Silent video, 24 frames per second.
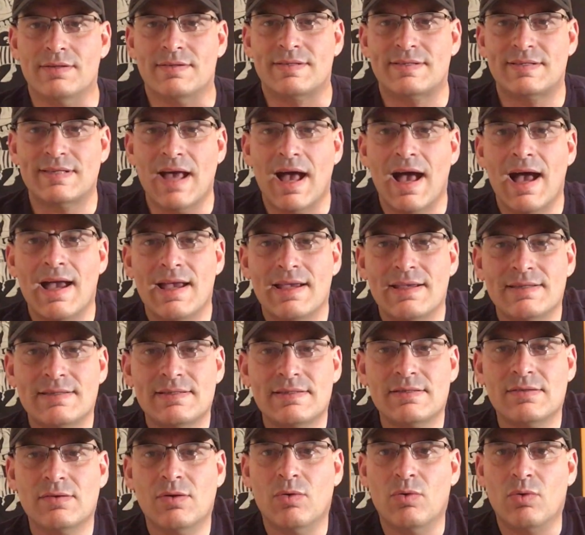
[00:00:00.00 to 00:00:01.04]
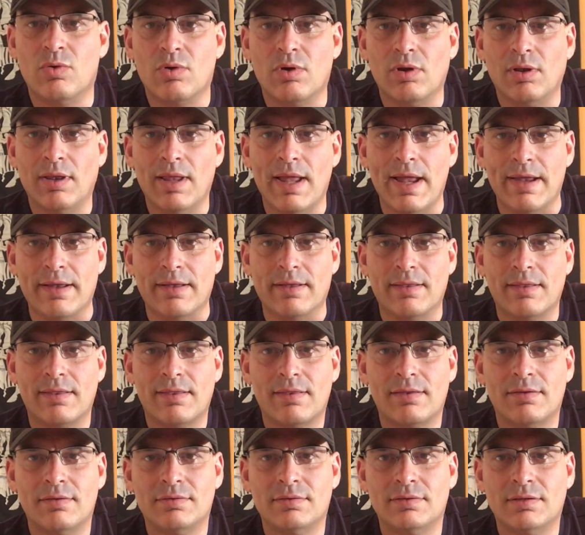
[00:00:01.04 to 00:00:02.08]
size or
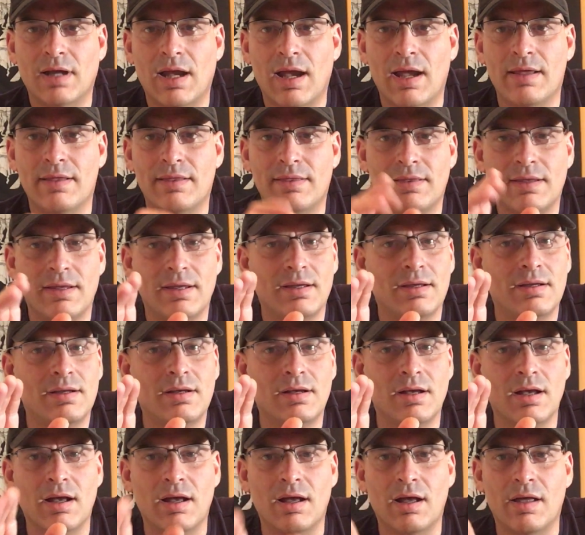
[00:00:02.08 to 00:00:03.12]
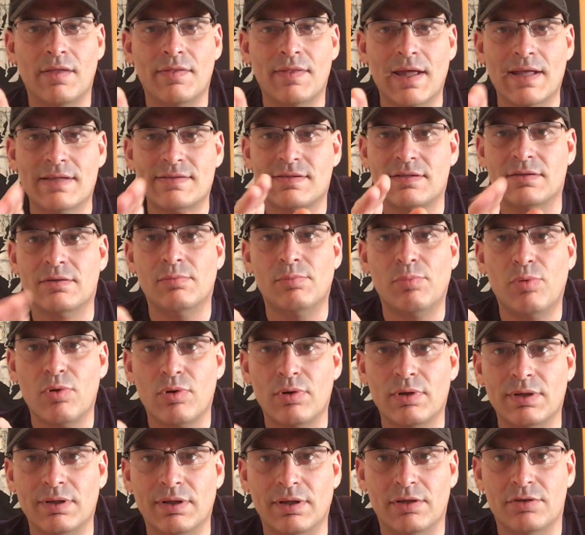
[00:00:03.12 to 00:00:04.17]
length. I think that's an
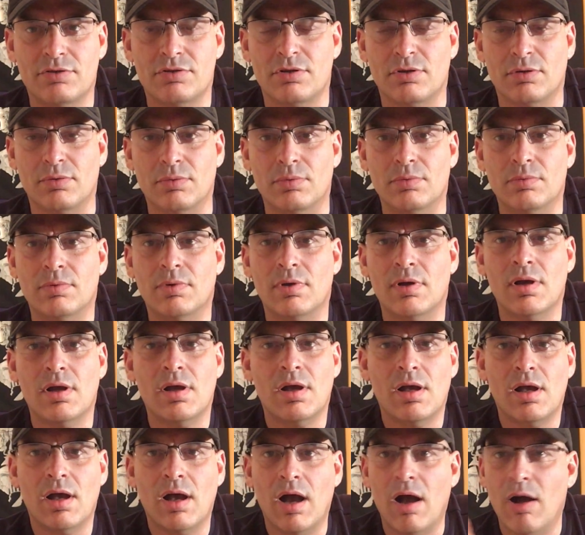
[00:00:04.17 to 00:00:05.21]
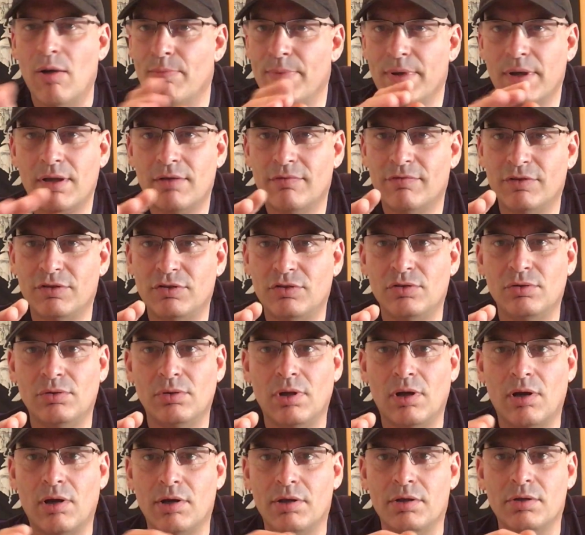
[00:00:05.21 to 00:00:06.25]
important issue. How big of a
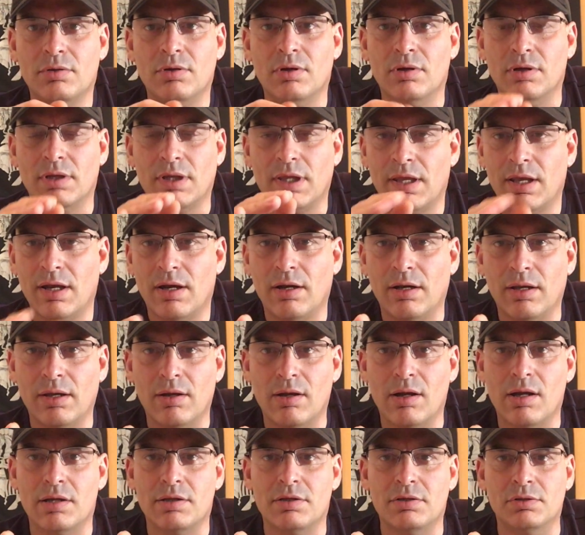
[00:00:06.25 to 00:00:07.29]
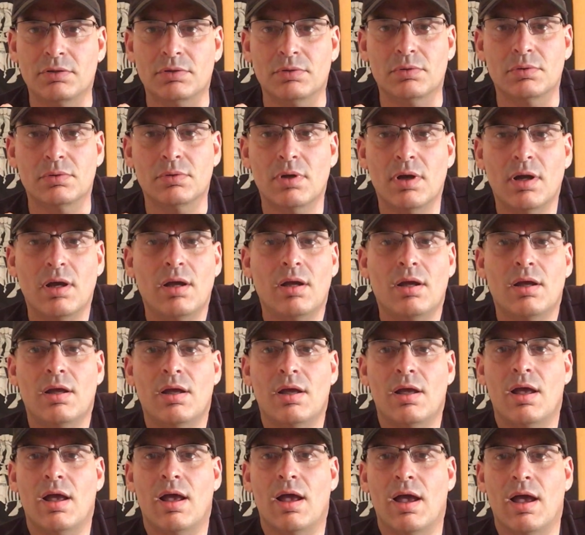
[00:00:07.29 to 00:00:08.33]
tool are you going to carry on you
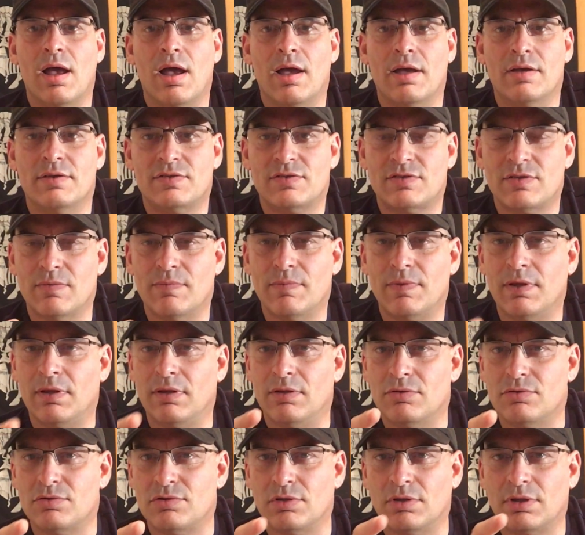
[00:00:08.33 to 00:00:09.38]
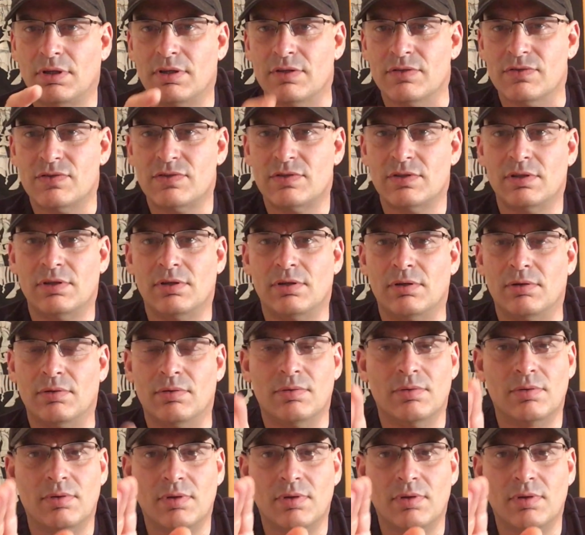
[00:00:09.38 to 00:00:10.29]
is something you should consider,